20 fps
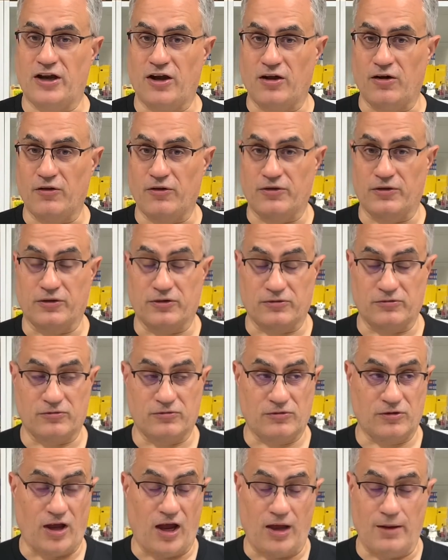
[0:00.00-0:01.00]
all the
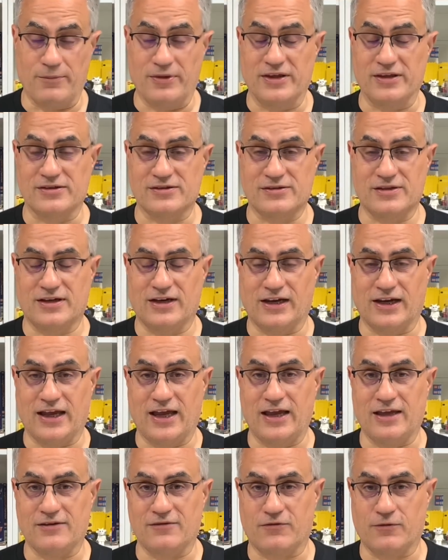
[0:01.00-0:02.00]
comments that I
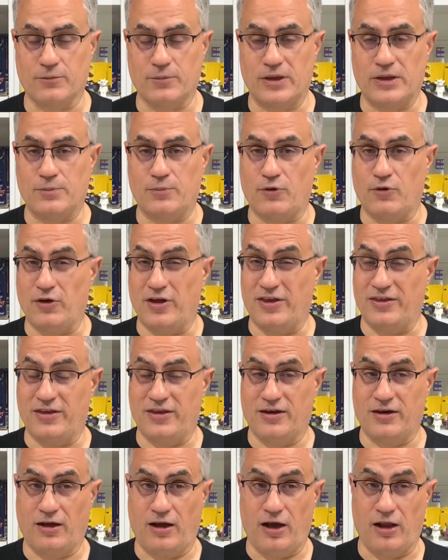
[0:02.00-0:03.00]
got from people, and
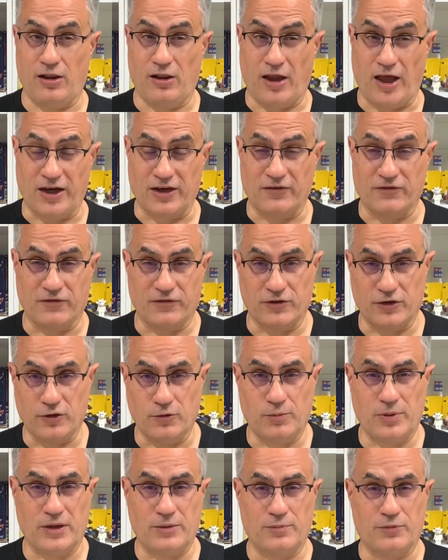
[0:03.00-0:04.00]
then a lot of new
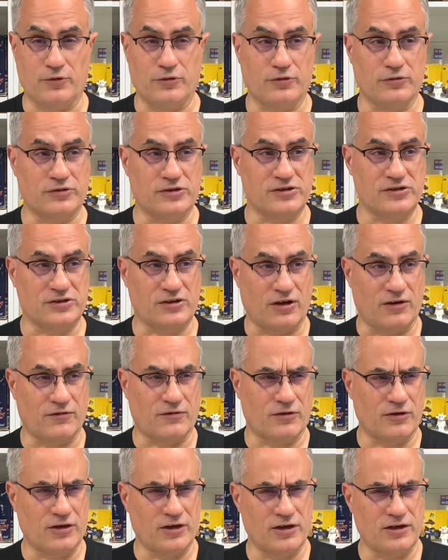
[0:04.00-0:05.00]
people
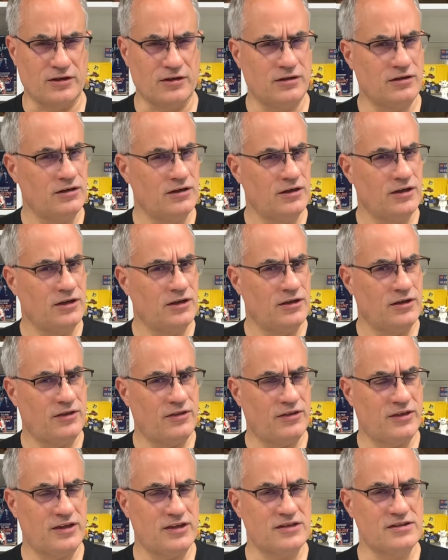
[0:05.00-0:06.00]
discovering
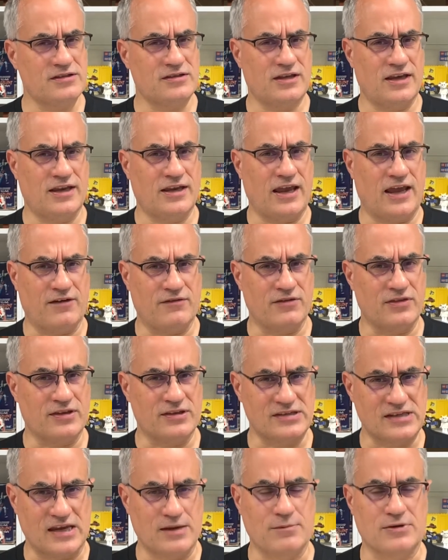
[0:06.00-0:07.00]
this and having the
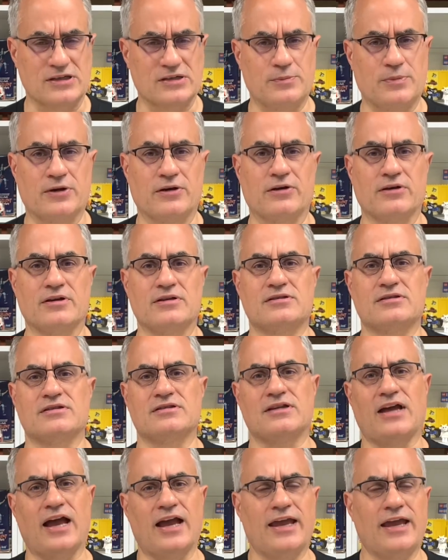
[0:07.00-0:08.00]
same experience
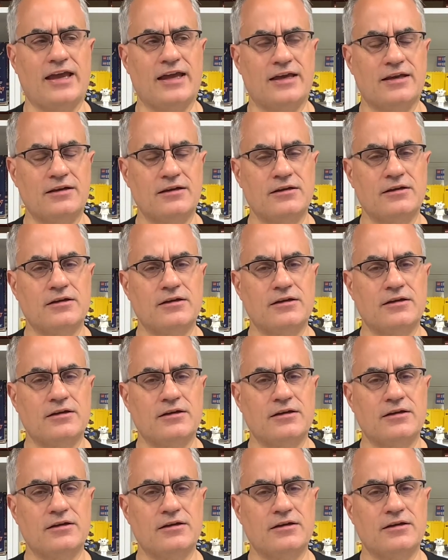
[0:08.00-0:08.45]
as I had.